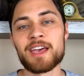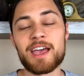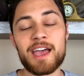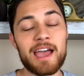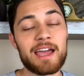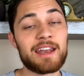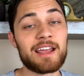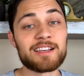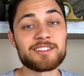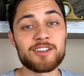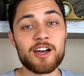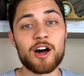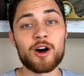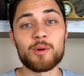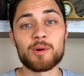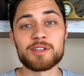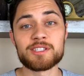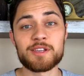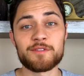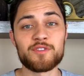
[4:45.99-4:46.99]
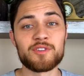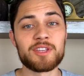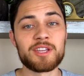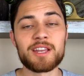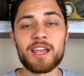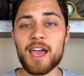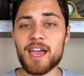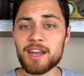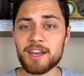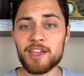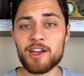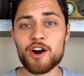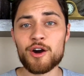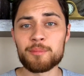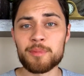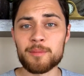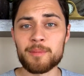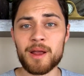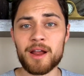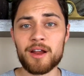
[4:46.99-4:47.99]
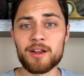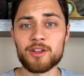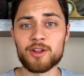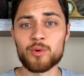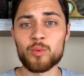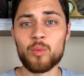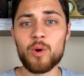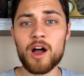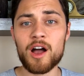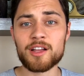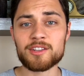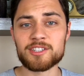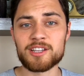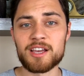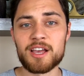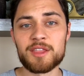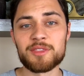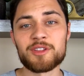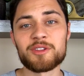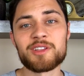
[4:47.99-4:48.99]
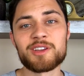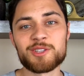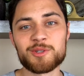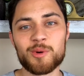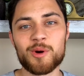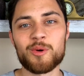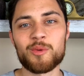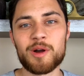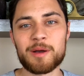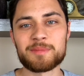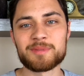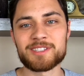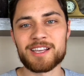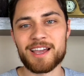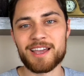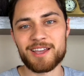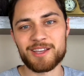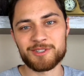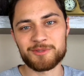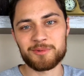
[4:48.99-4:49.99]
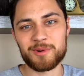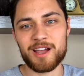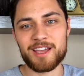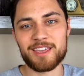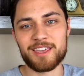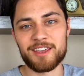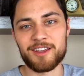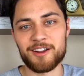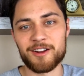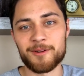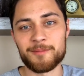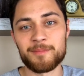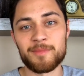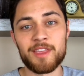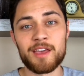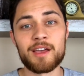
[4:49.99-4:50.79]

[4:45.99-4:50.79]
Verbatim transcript: And as always, if you need any help repairing your watch, the link to our website is right here.